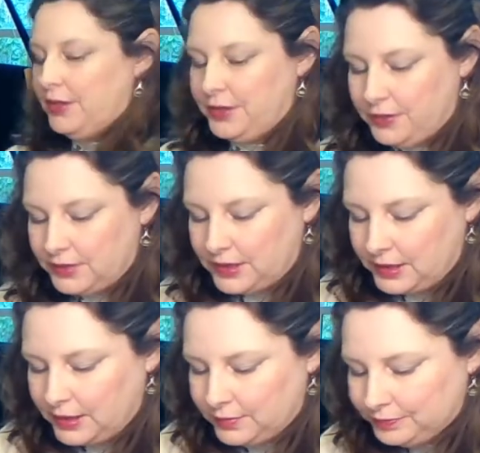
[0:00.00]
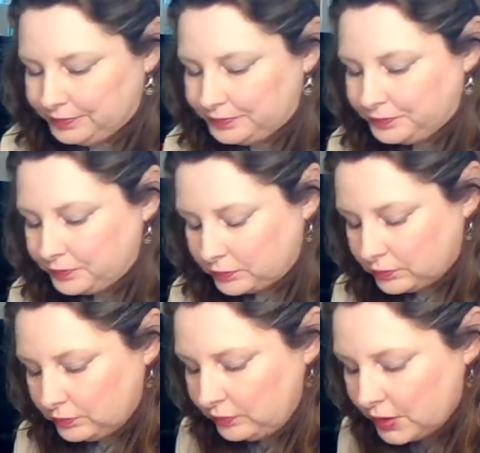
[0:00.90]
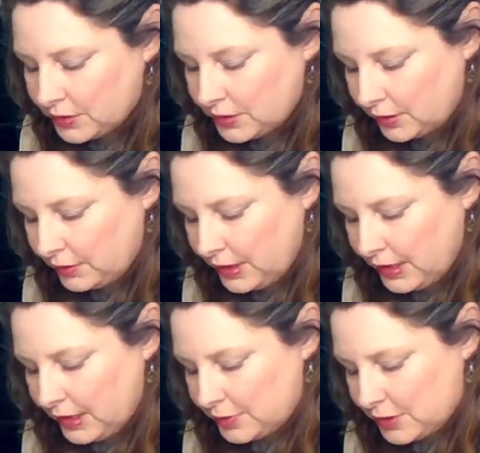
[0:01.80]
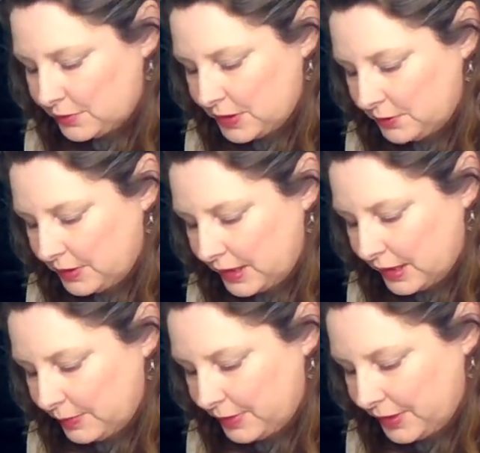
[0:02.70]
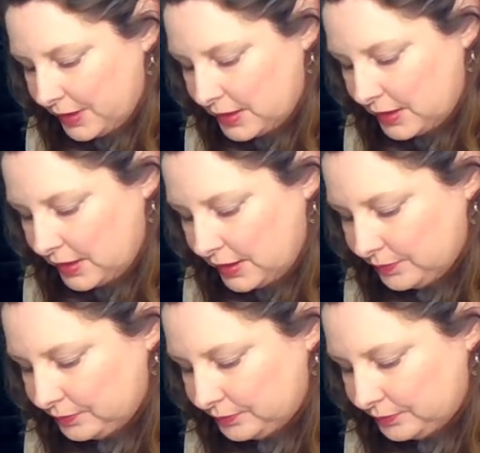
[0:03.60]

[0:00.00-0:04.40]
the notes in there. So just redoing a couple things here